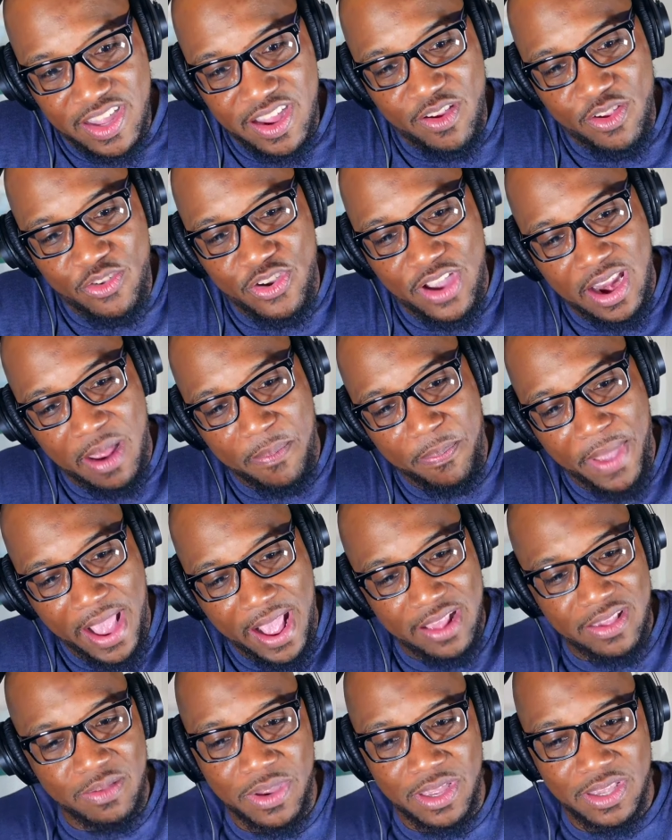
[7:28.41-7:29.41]
still trying to
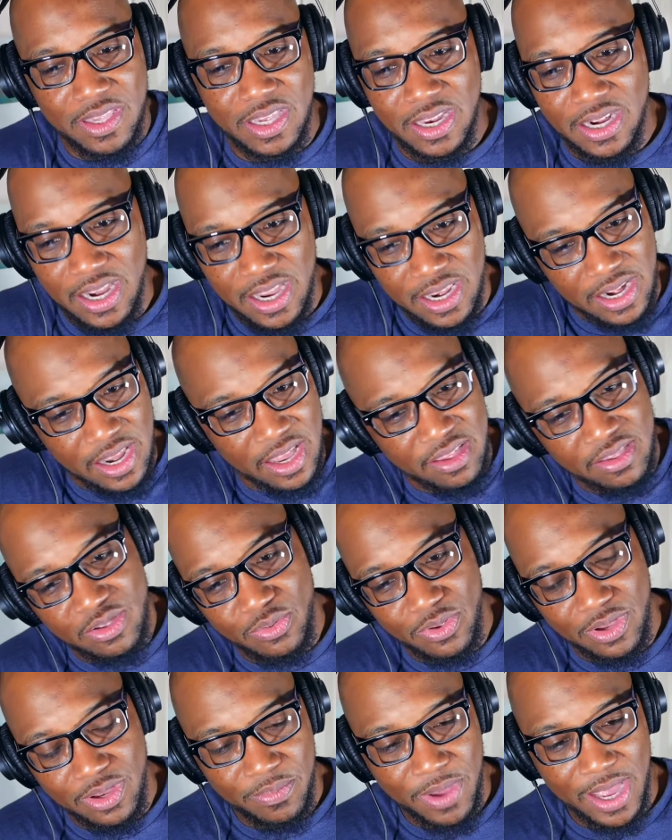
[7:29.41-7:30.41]
pass me, Sonny. And they
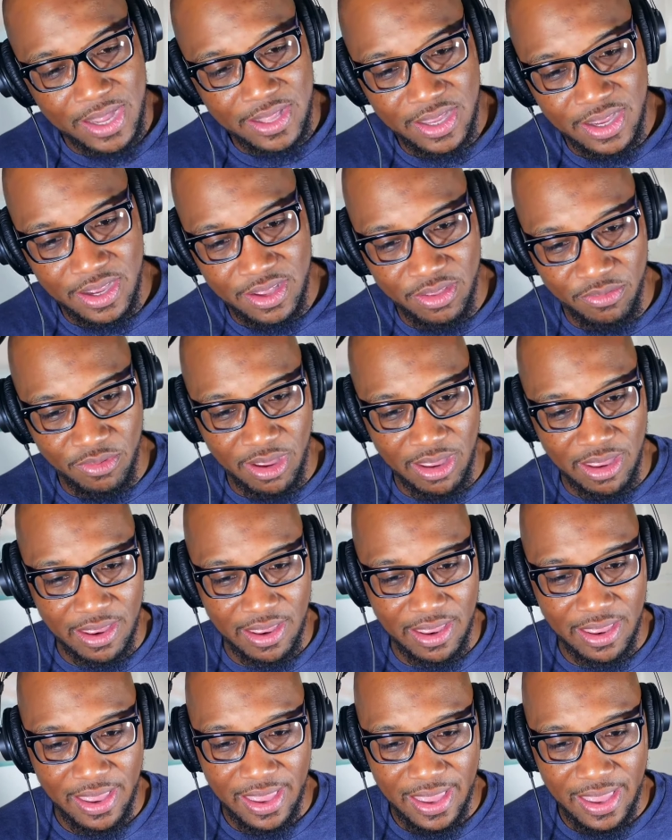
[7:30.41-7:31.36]
swing back the other way.